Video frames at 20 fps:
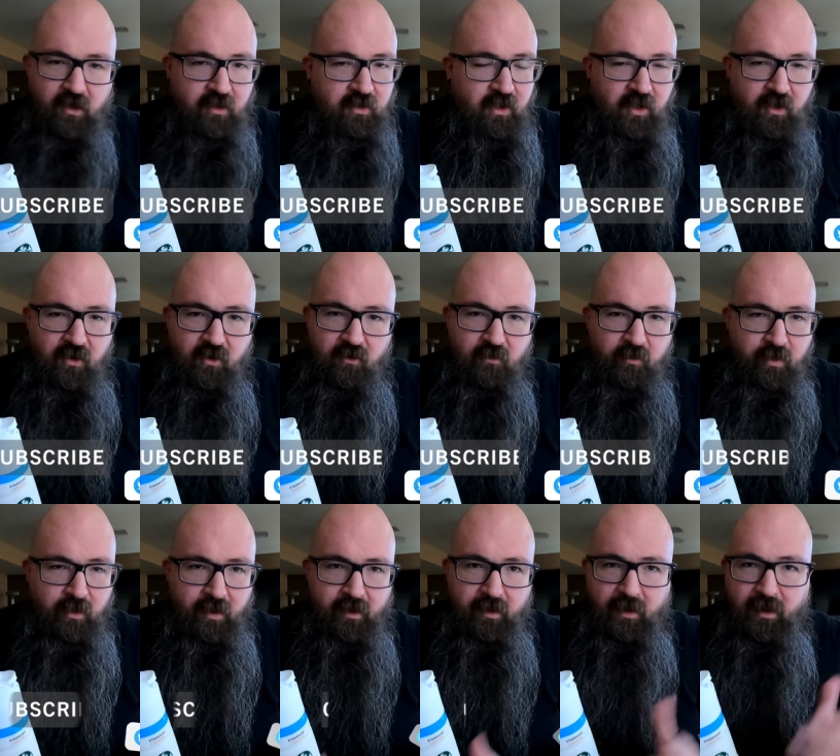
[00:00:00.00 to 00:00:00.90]
on you,
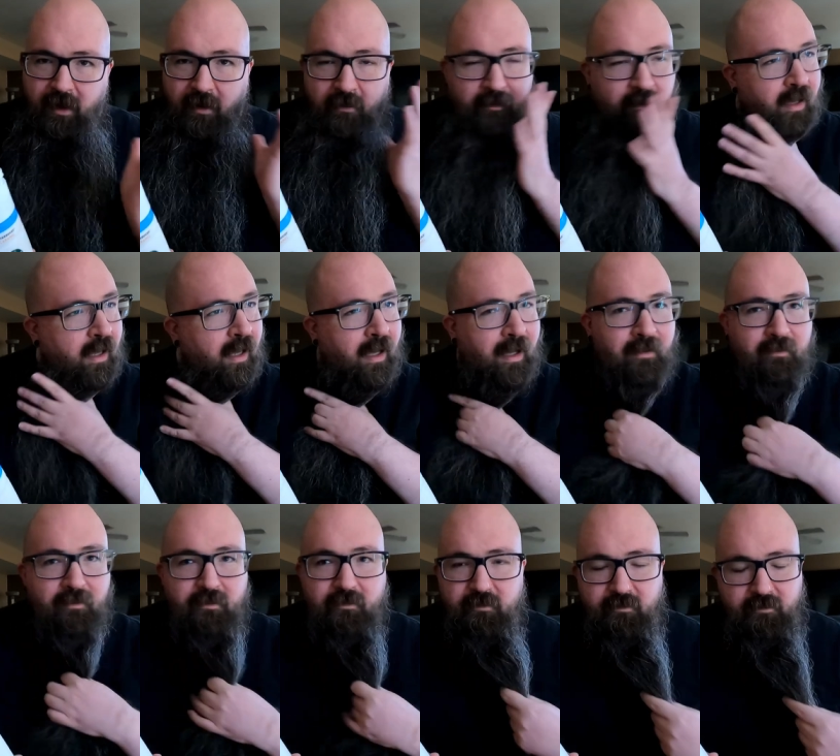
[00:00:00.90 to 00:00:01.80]
but I'm
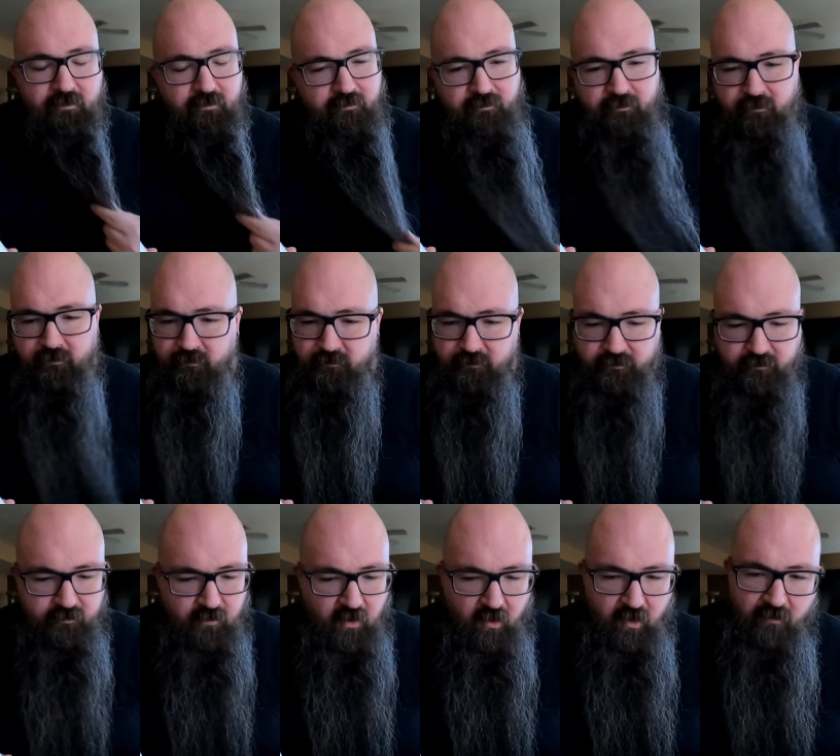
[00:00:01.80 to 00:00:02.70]
not. Mm,
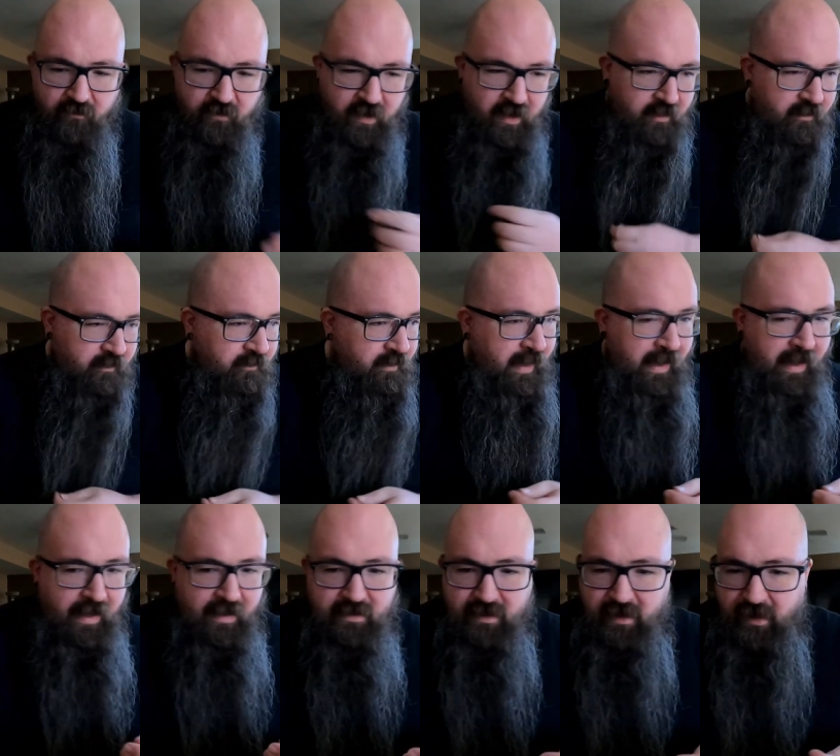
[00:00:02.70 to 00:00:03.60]
dirty feet,
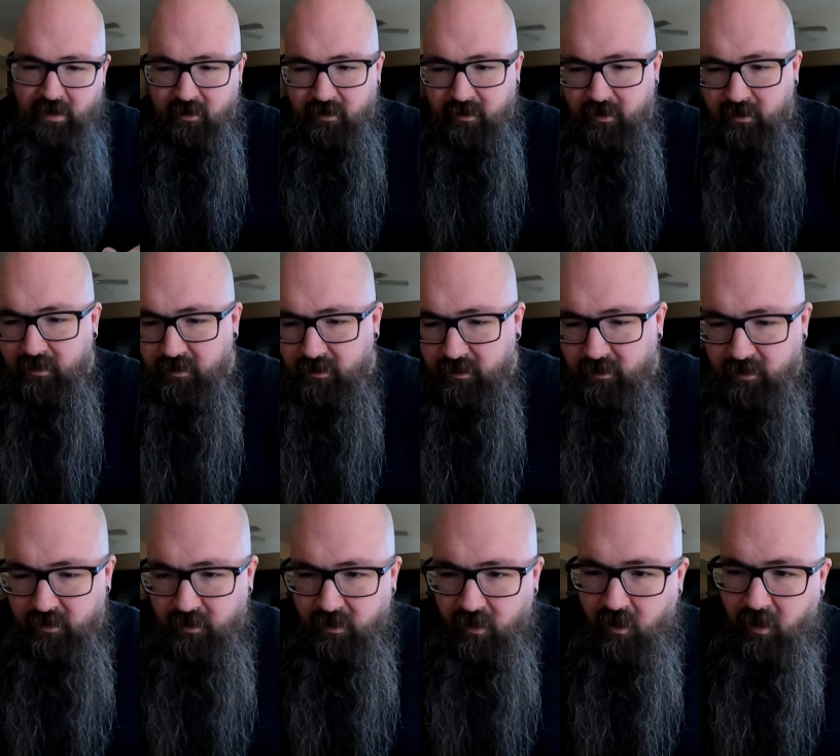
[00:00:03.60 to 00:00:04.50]
nasty.
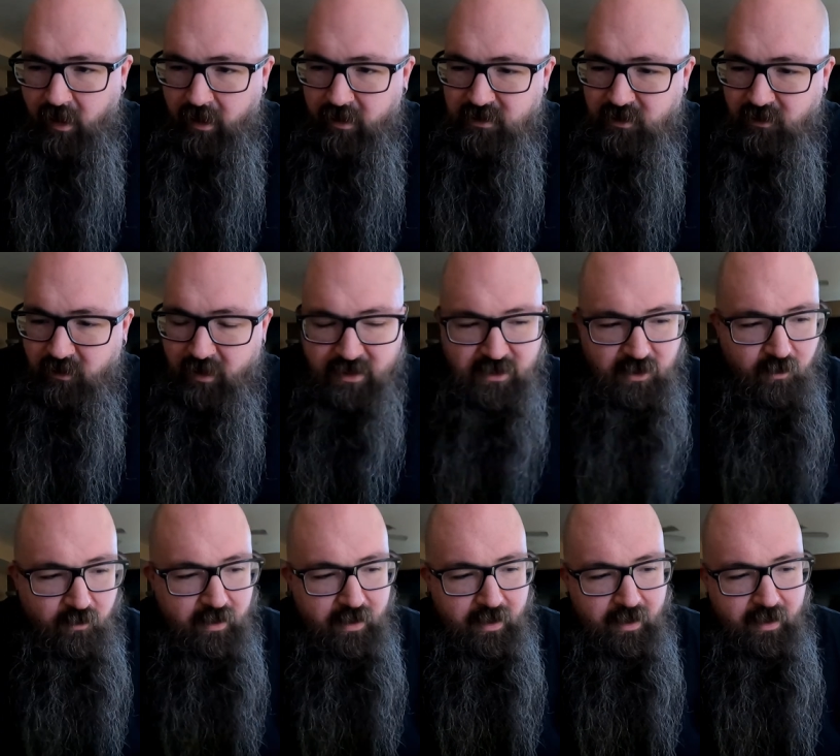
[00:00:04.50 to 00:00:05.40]
All right, so let's
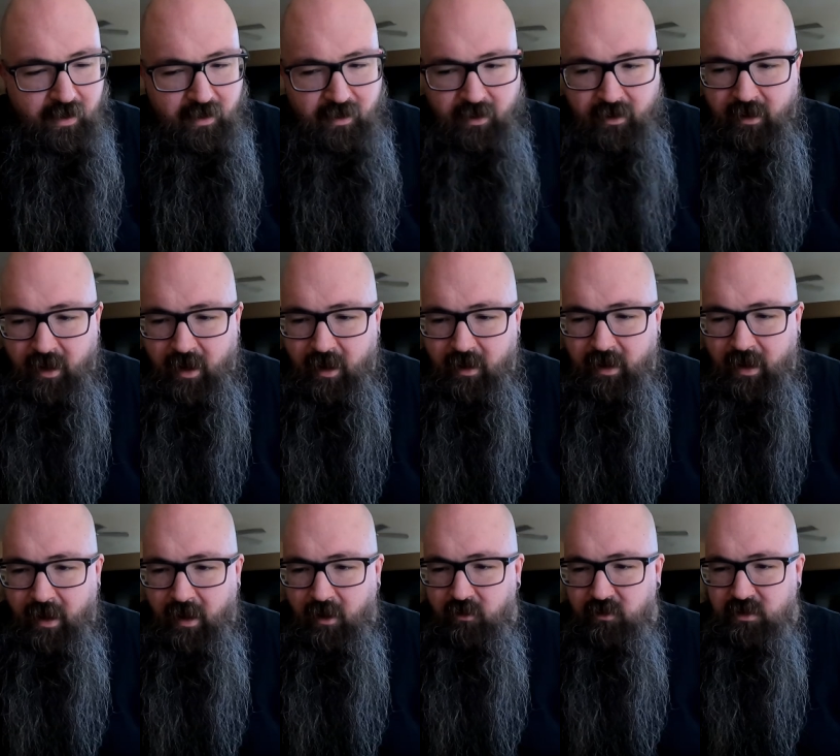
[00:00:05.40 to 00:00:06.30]
go ahead and knock
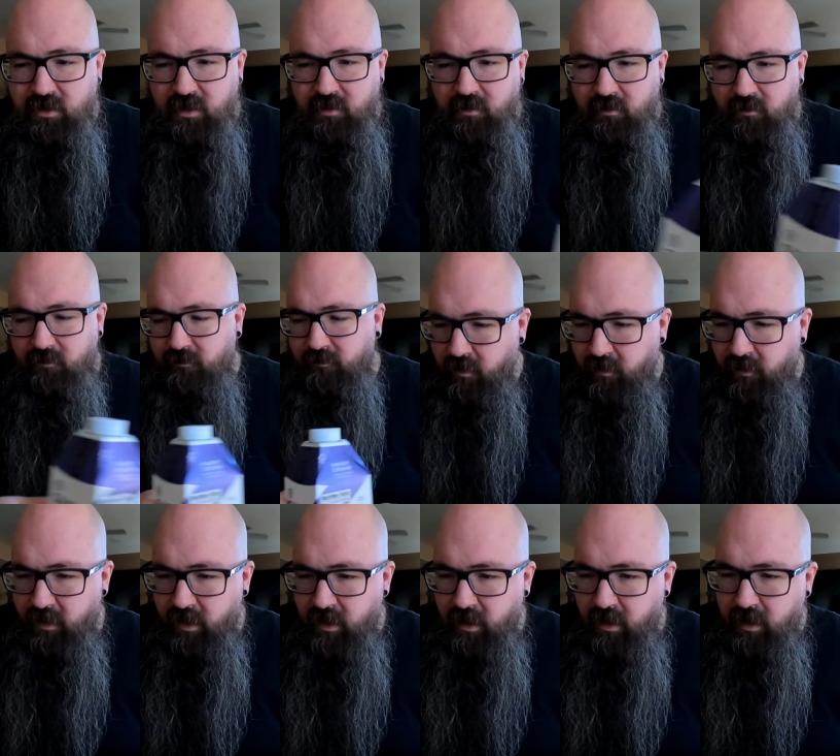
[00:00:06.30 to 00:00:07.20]
out
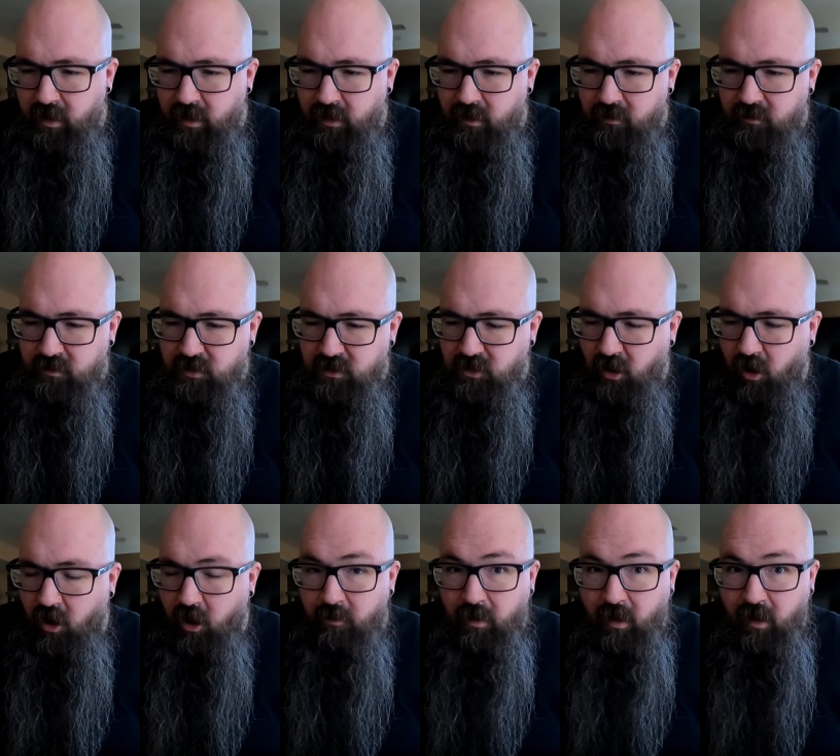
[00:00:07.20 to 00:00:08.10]
the
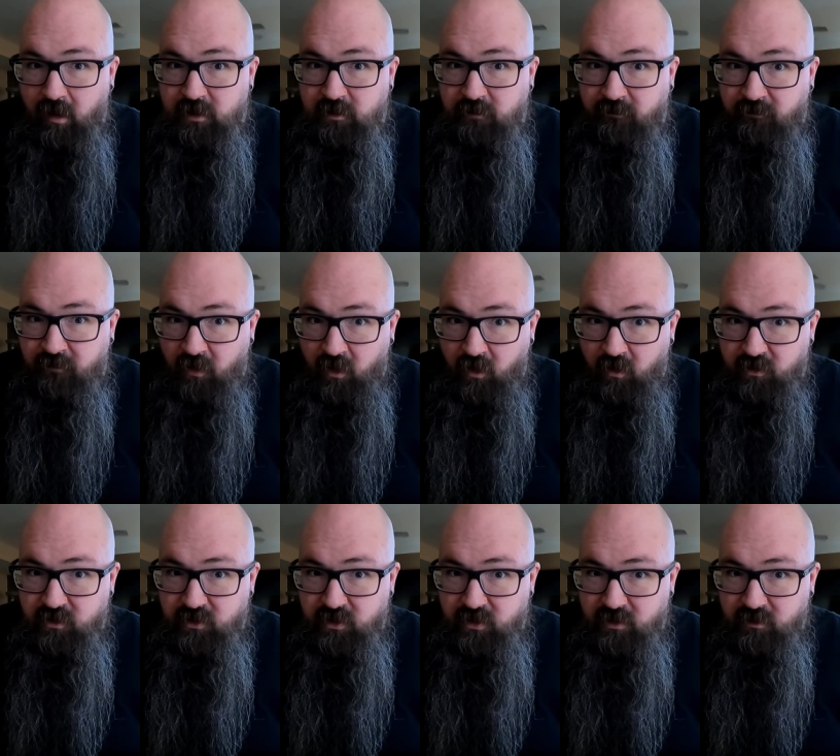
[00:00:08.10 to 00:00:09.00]
Starbucks
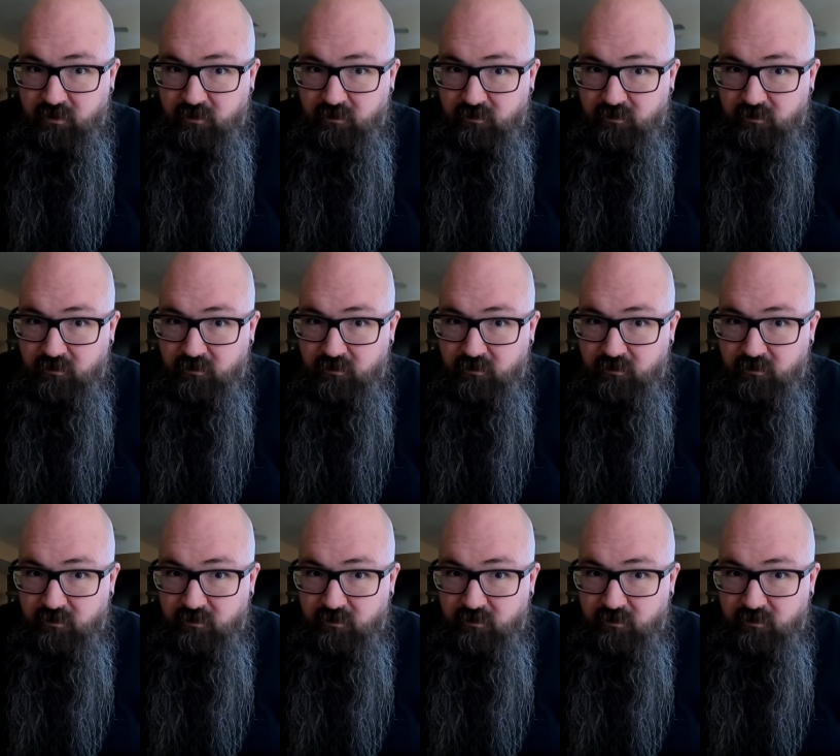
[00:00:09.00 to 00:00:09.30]
first.